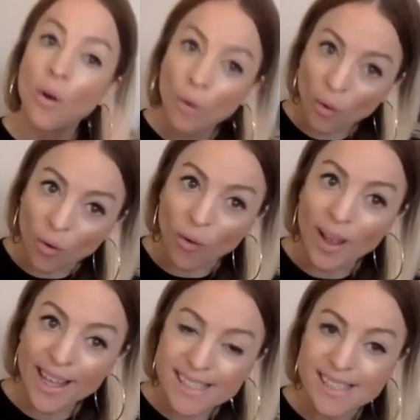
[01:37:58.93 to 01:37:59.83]
Or
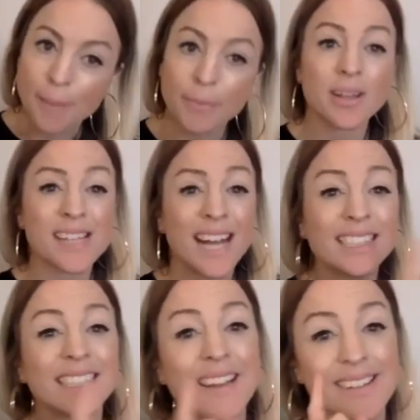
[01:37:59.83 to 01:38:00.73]
is it because
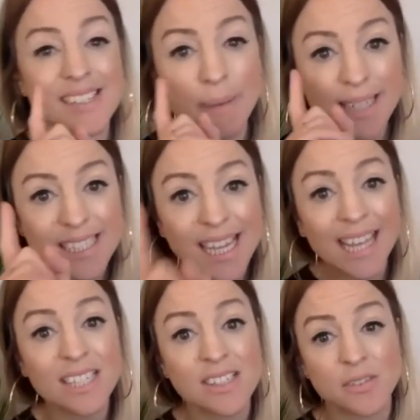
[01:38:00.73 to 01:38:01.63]
actually their
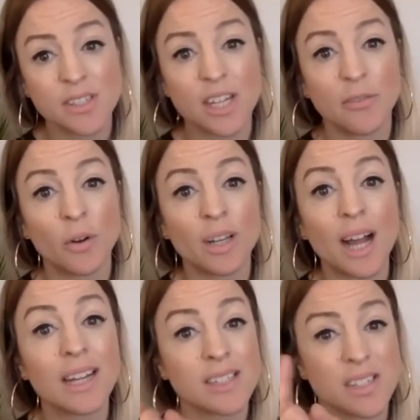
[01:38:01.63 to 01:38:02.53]
expectations of stuff
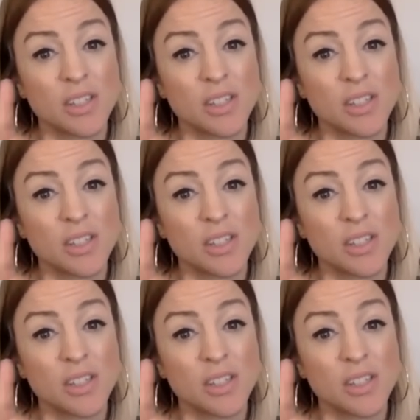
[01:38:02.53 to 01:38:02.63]
online is a